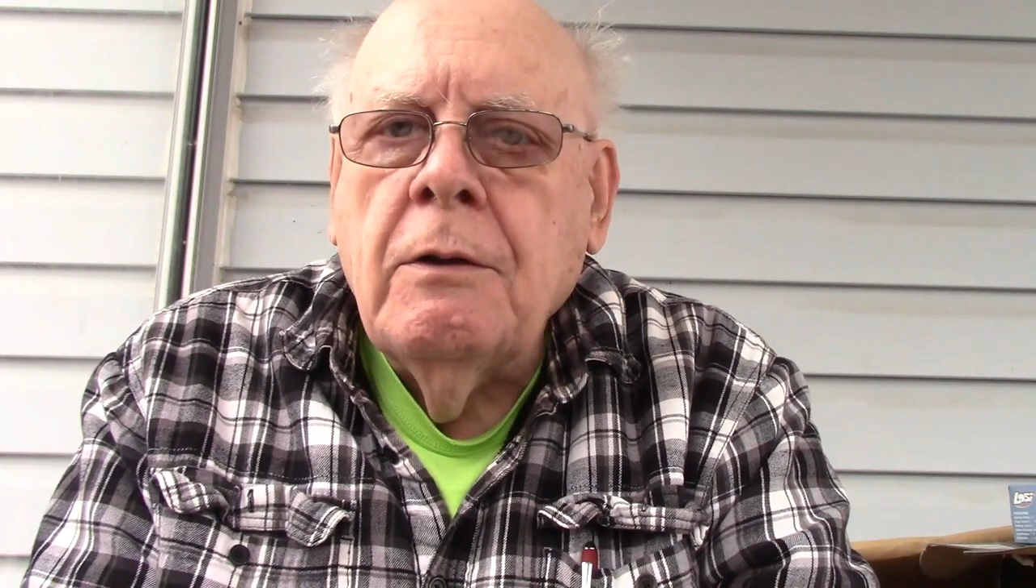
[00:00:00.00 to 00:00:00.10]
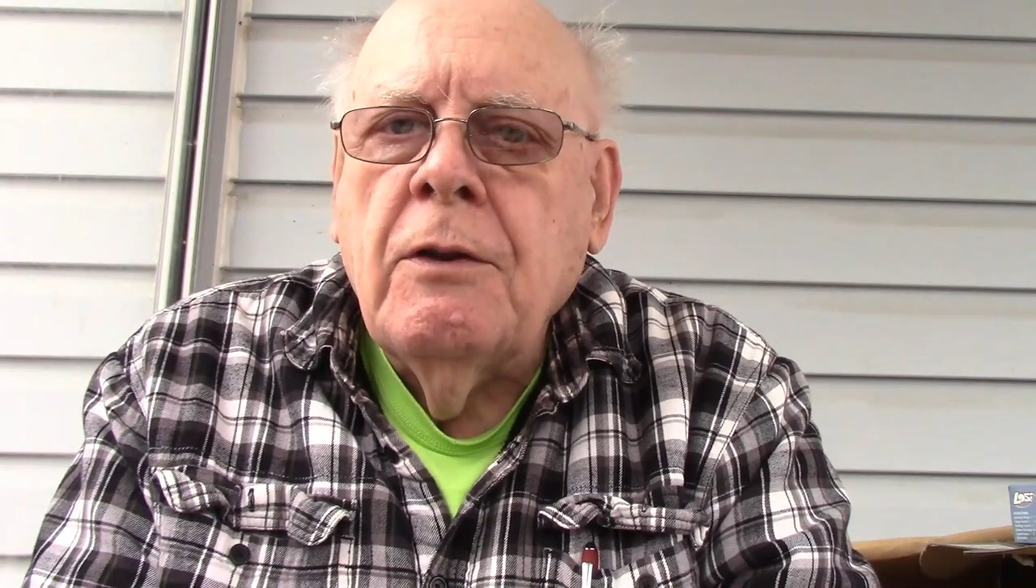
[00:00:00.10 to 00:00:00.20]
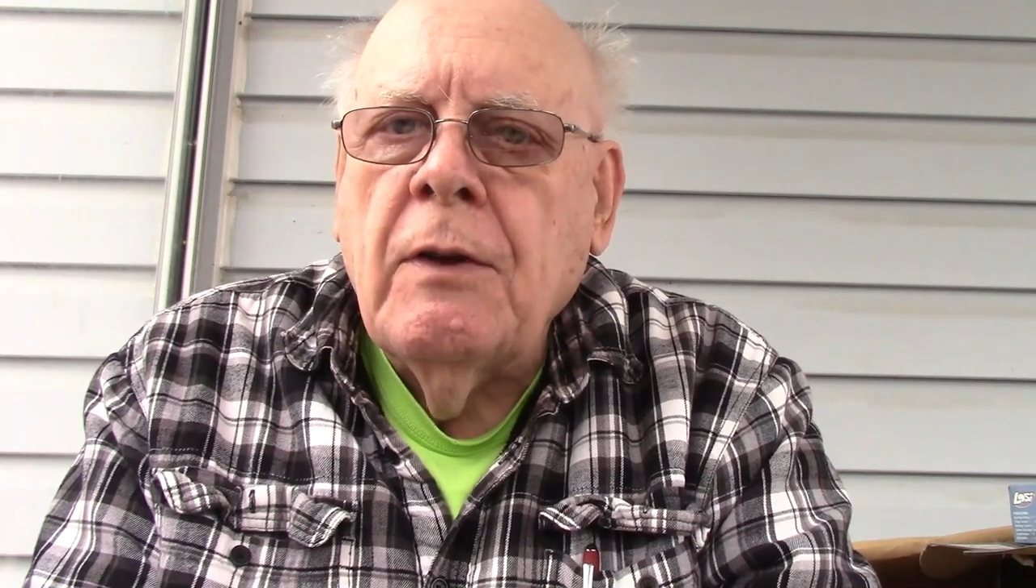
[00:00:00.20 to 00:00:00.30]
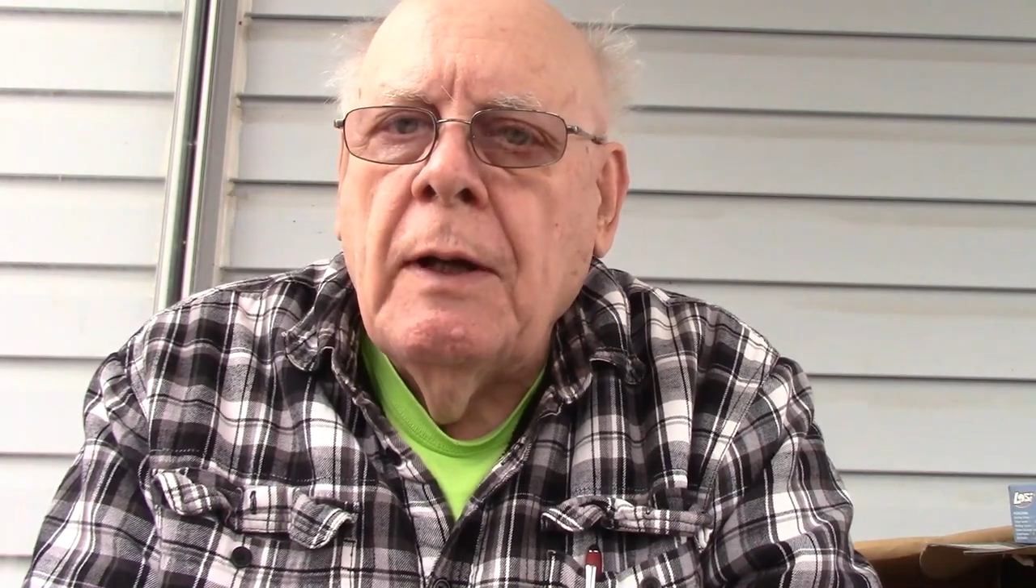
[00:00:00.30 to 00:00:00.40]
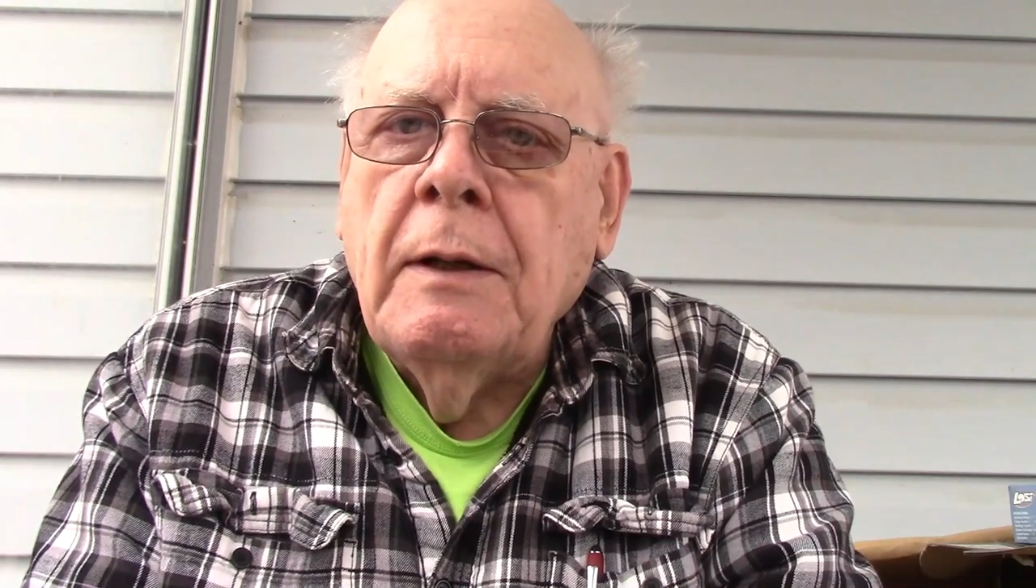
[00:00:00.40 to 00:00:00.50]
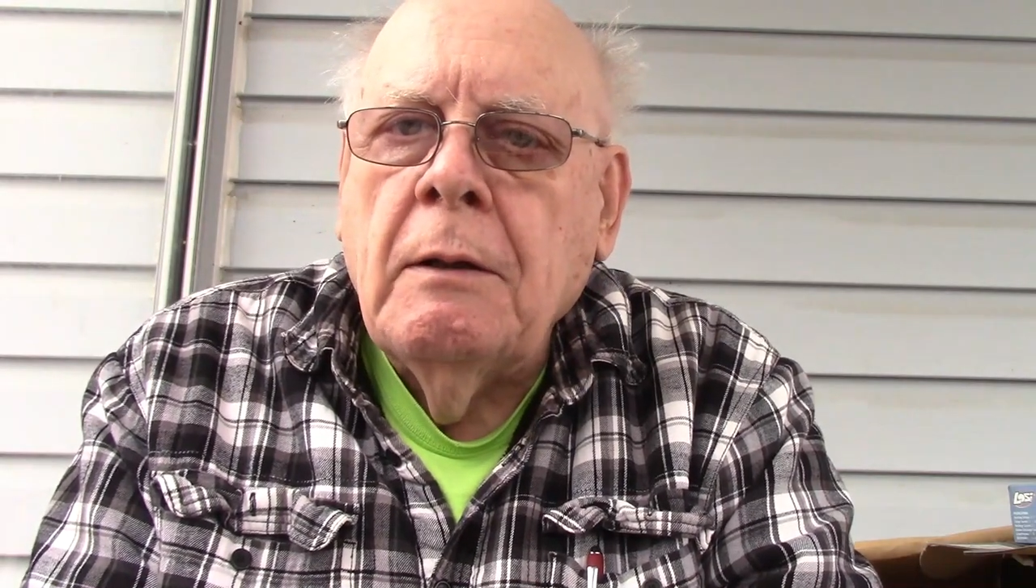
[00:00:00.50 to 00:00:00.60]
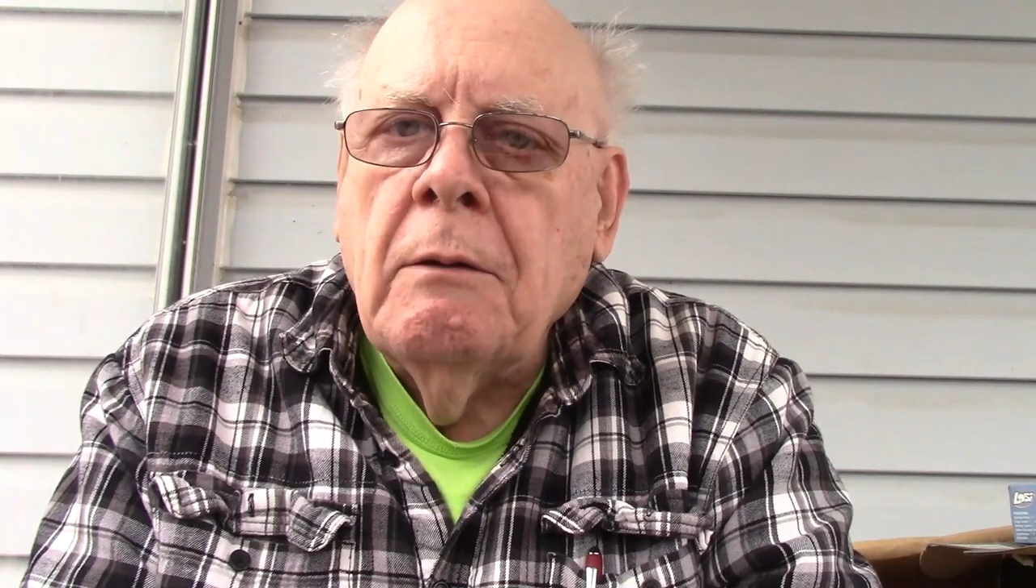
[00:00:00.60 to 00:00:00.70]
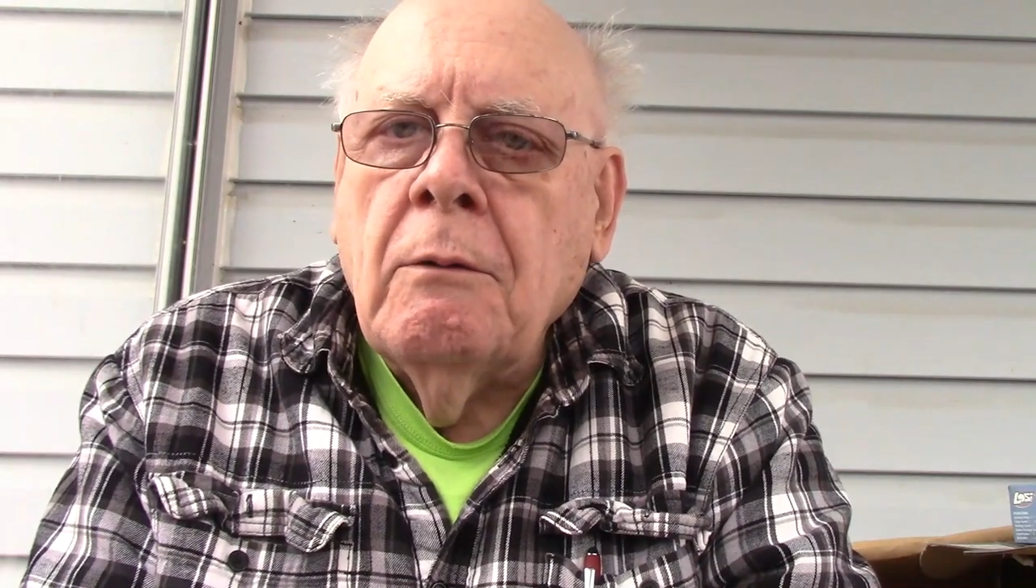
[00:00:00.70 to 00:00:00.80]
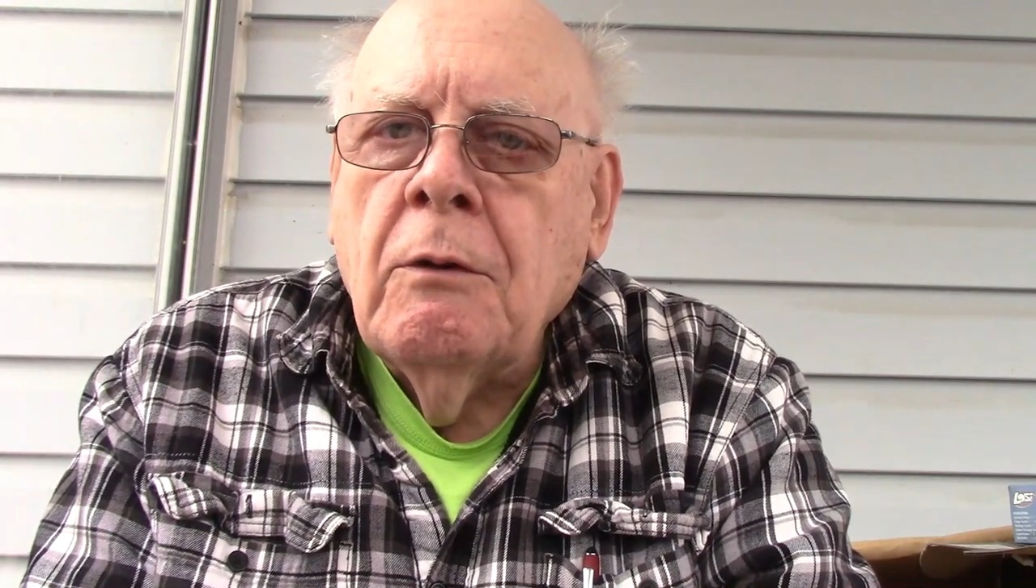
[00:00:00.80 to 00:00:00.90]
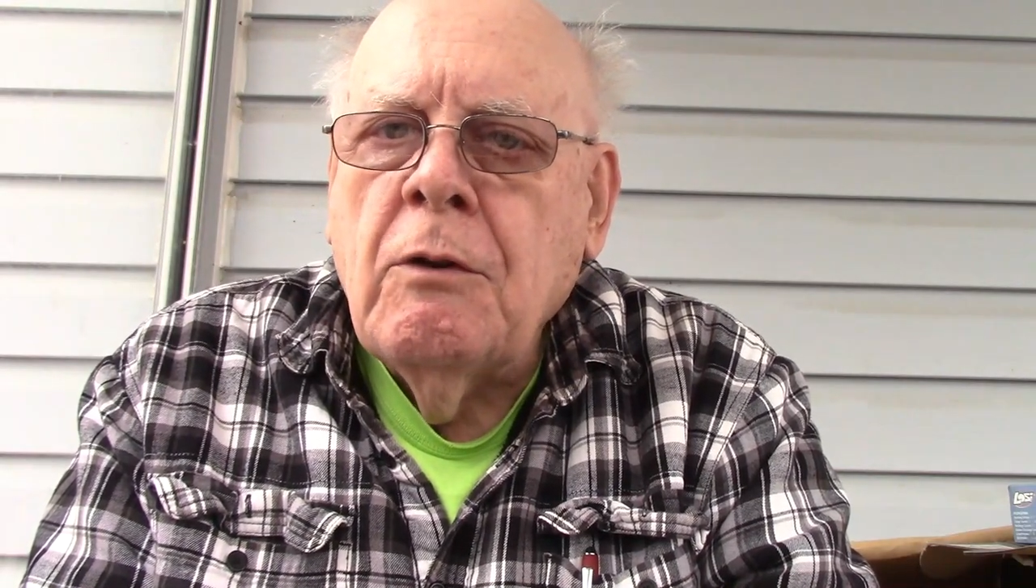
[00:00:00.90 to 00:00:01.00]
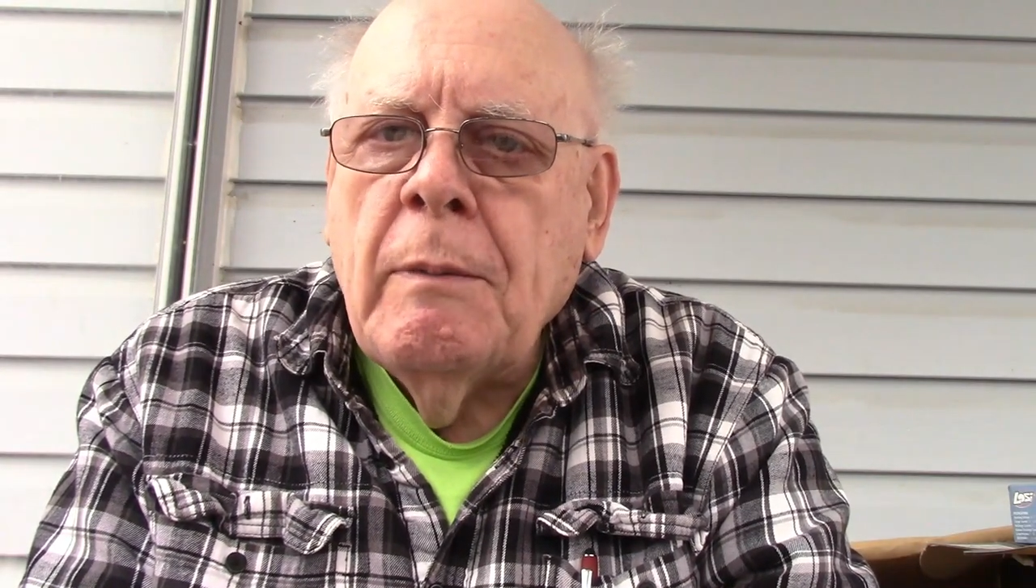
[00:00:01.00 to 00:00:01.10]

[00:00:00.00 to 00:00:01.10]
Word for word: deciding what's